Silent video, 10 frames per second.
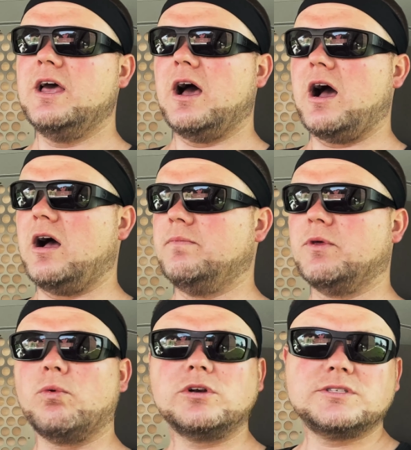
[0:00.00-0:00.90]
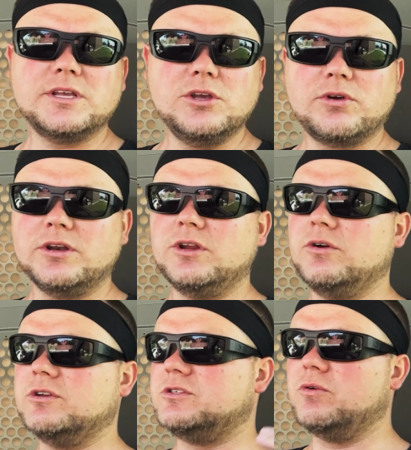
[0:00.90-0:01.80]
The worst thing you can
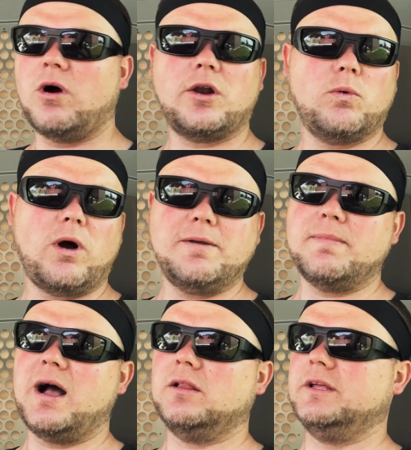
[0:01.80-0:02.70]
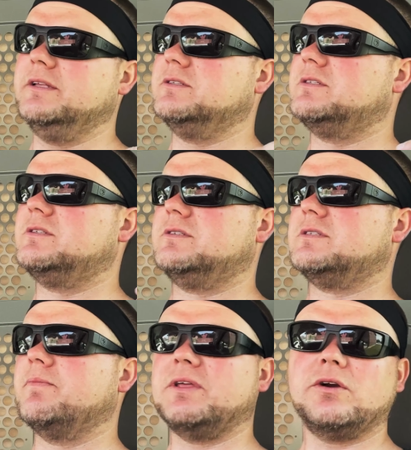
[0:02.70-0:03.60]
do is do auto white balance,
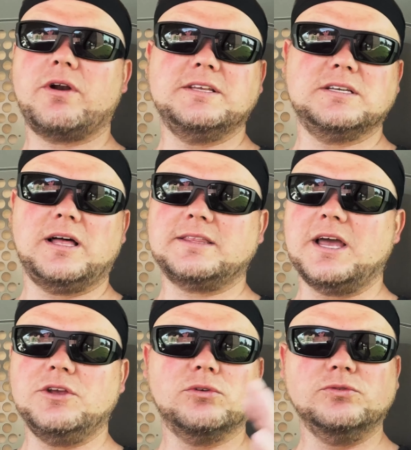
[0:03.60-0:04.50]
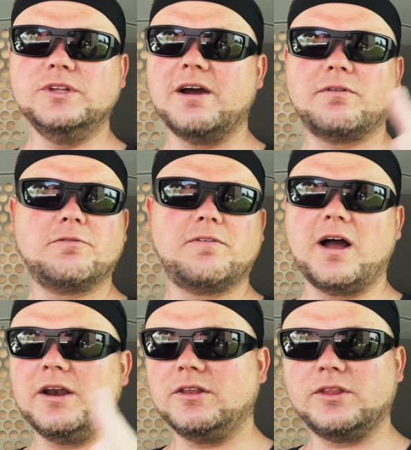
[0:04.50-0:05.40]
something crazy like that. You'll never
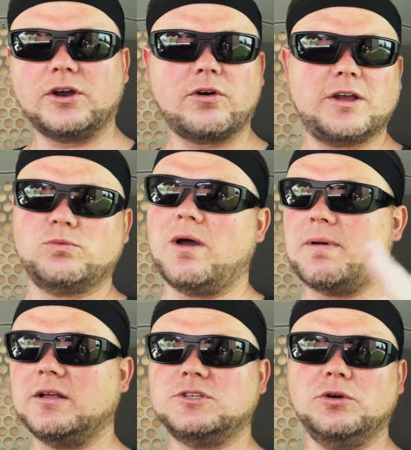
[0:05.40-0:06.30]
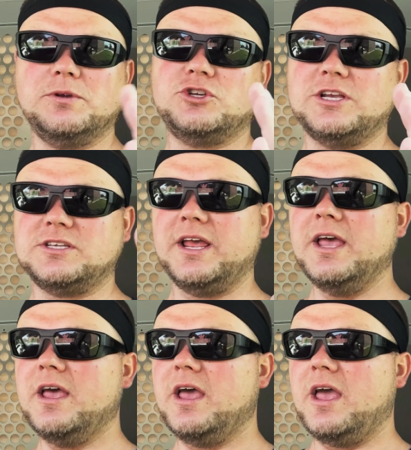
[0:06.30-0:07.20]
find the correct white balance. You'll be chasing it.
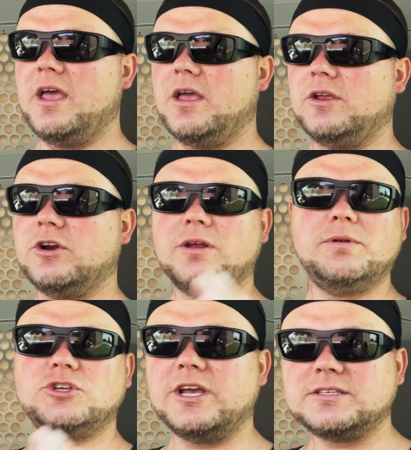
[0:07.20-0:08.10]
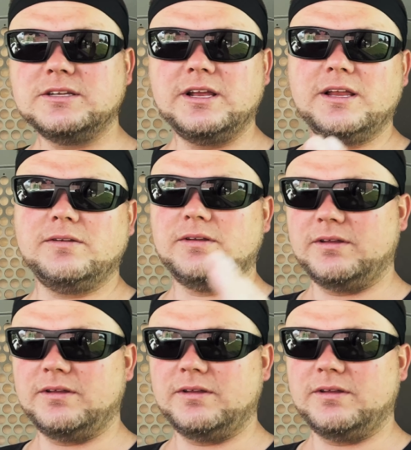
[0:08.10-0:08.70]
You're going to be chasing it